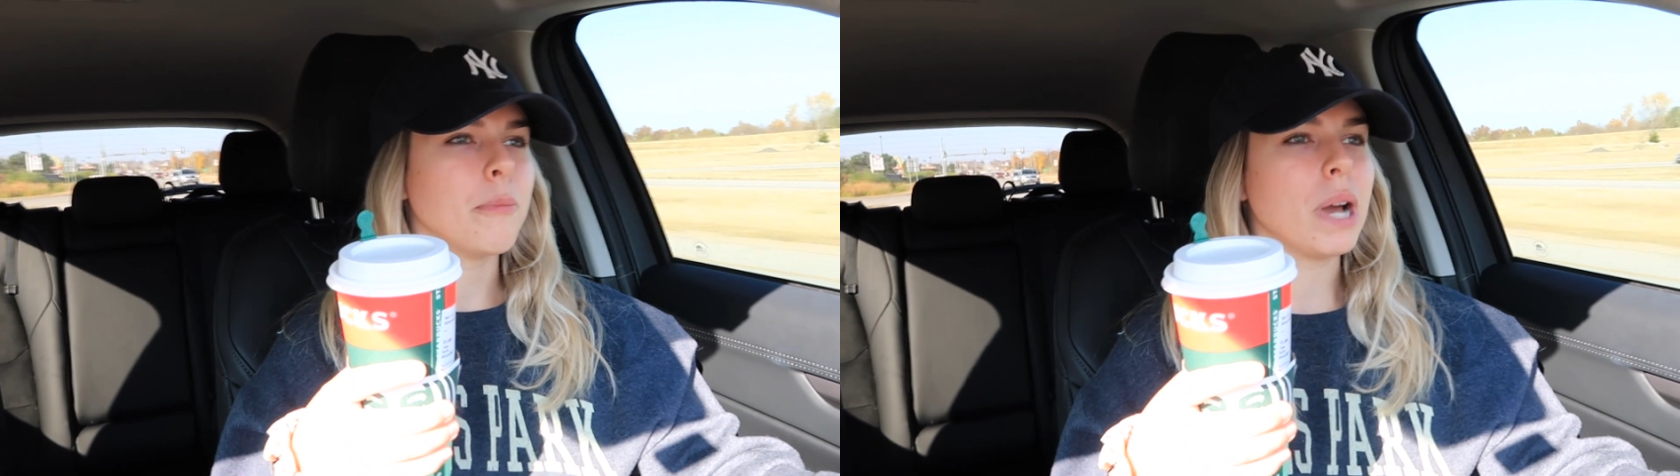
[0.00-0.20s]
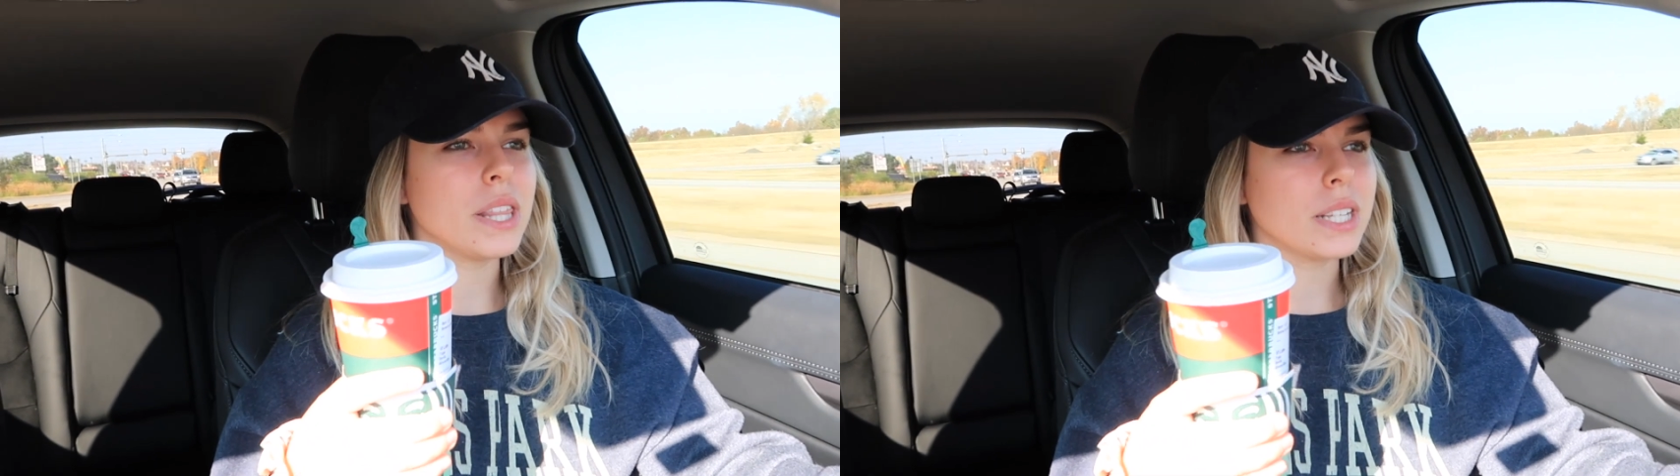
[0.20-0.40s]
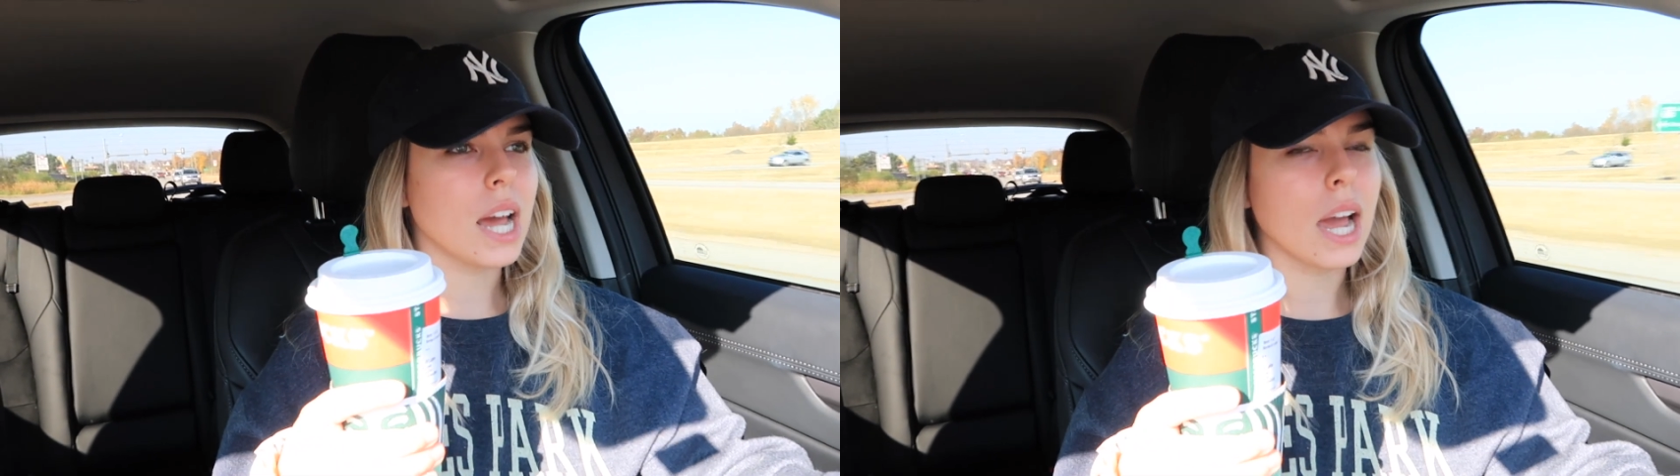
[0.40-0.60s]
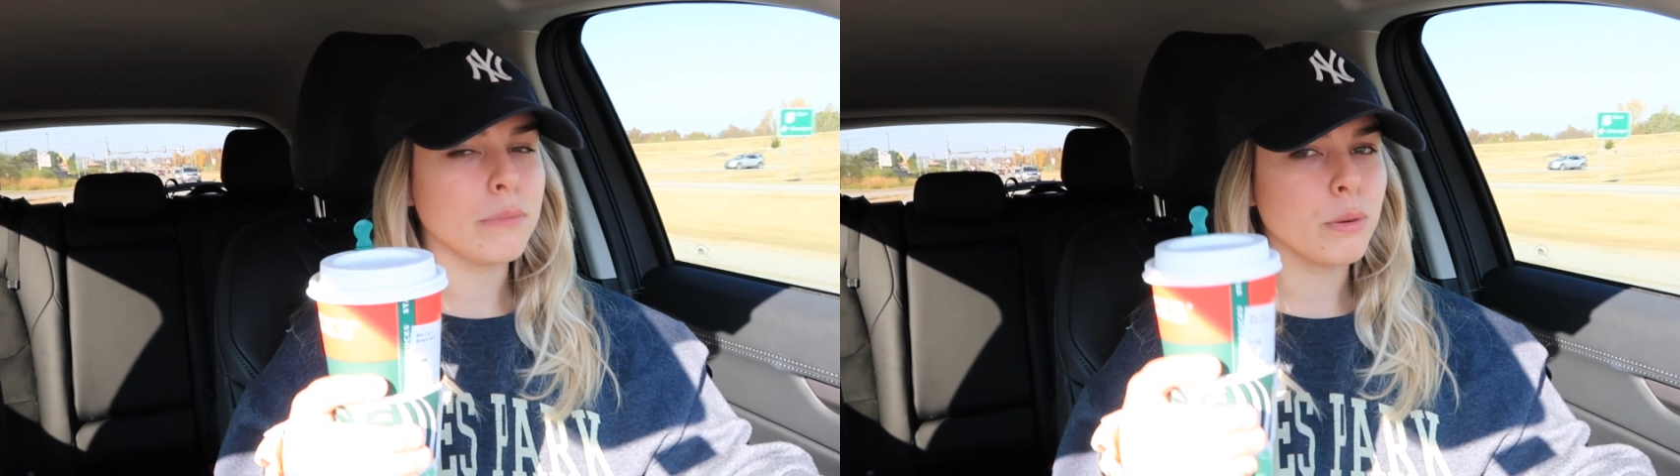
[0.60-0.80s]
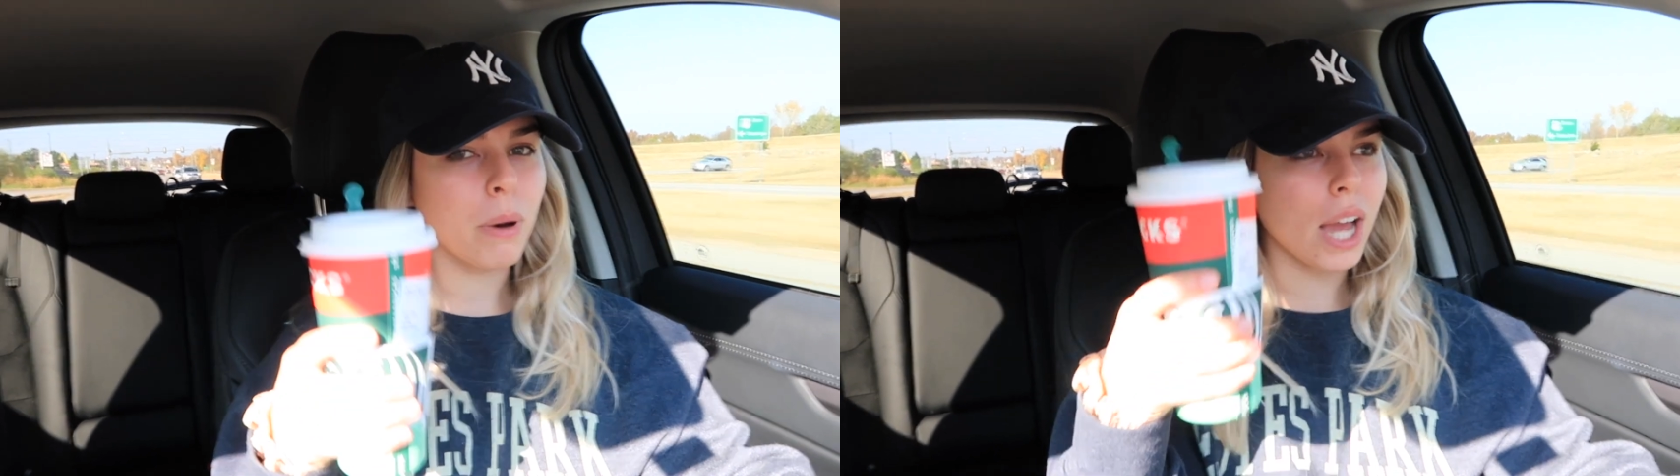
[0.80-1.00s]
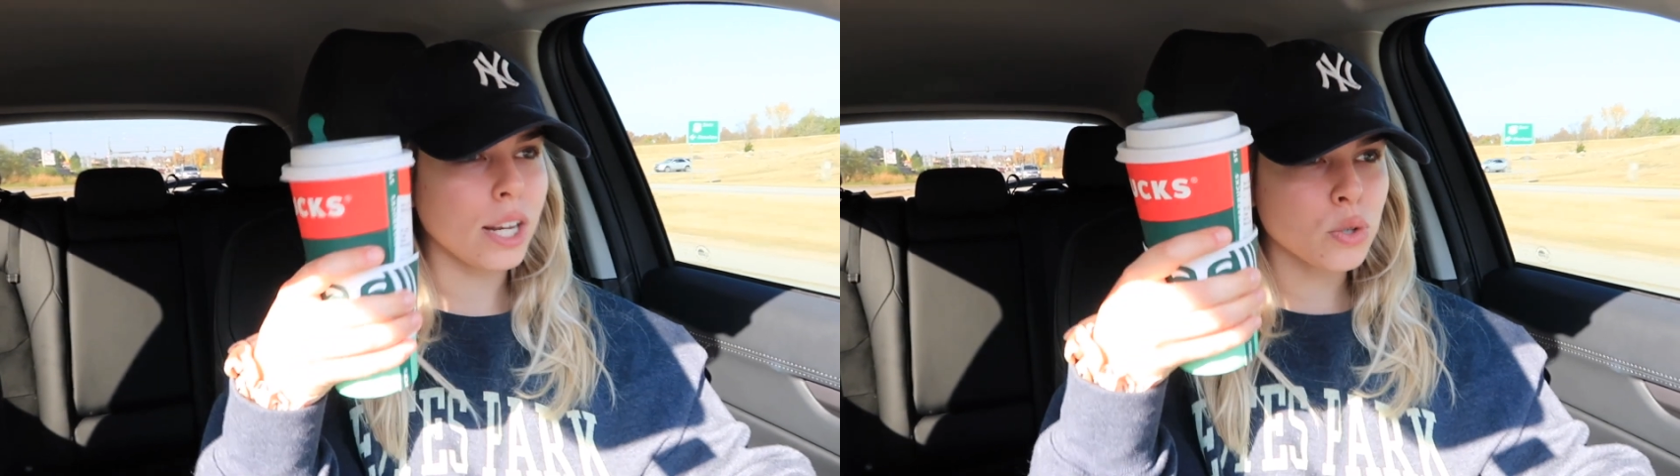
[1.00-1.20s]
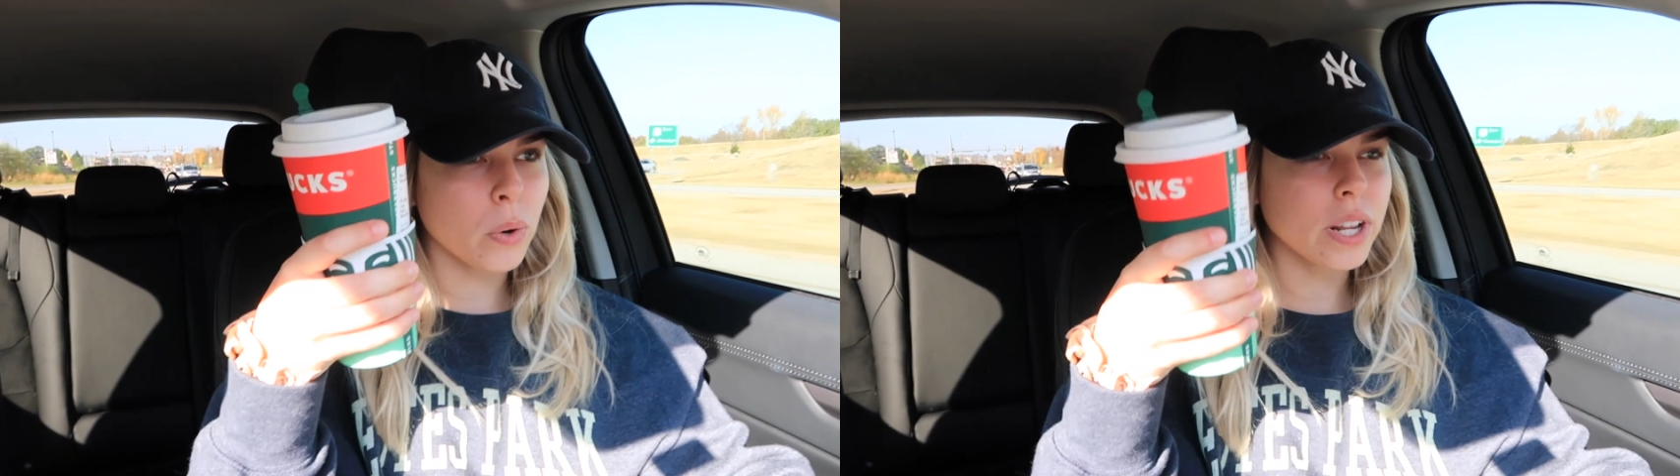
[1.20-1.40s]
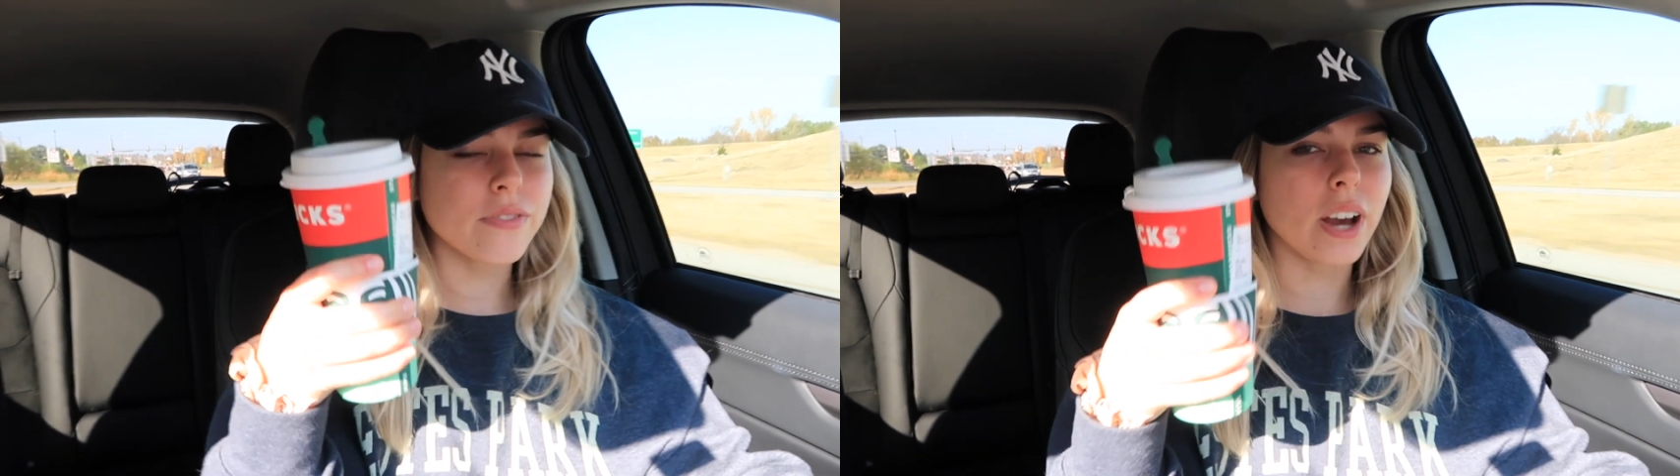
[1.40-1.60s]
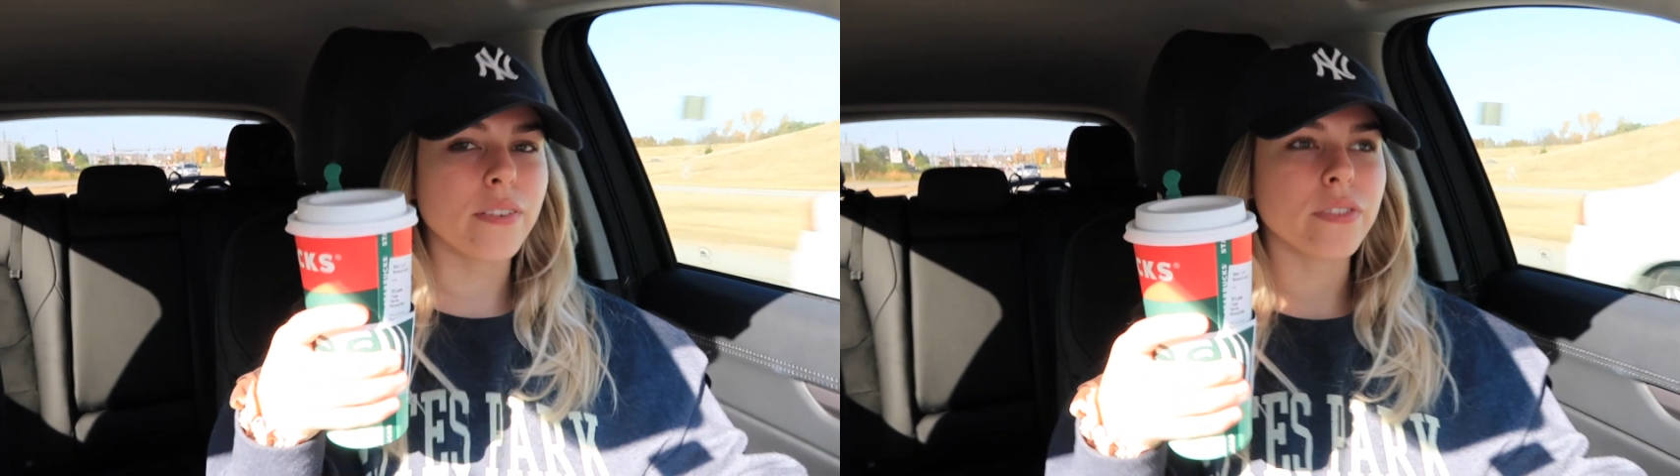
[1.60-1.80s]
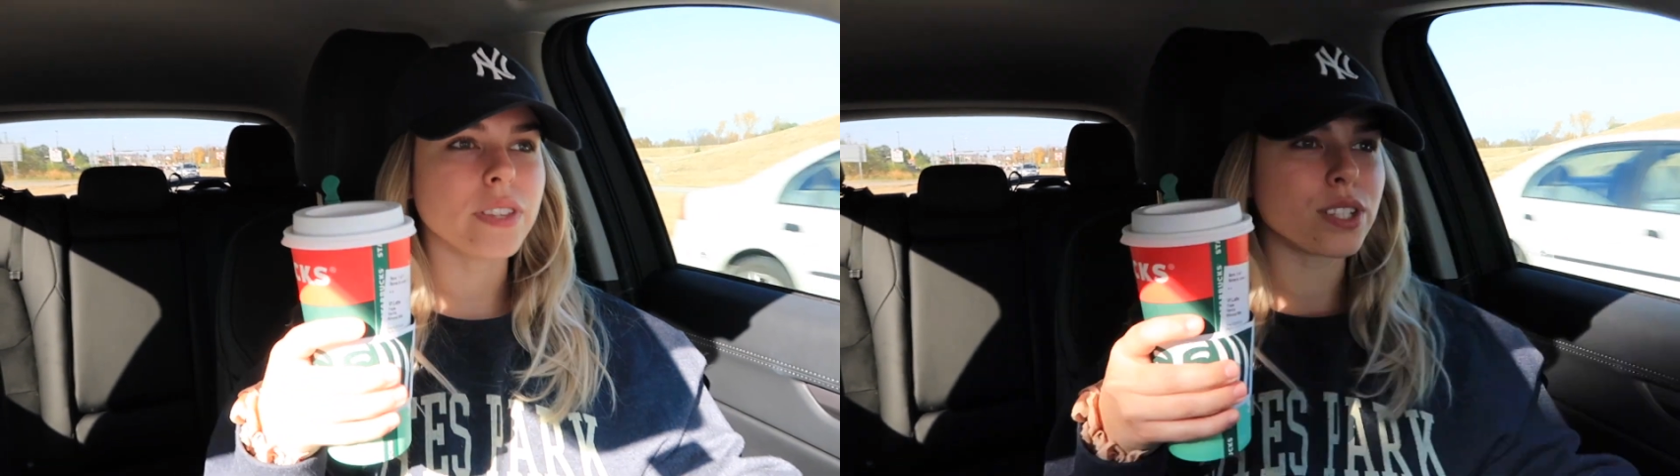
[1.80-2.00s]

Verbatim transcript: by the time you buy 25 of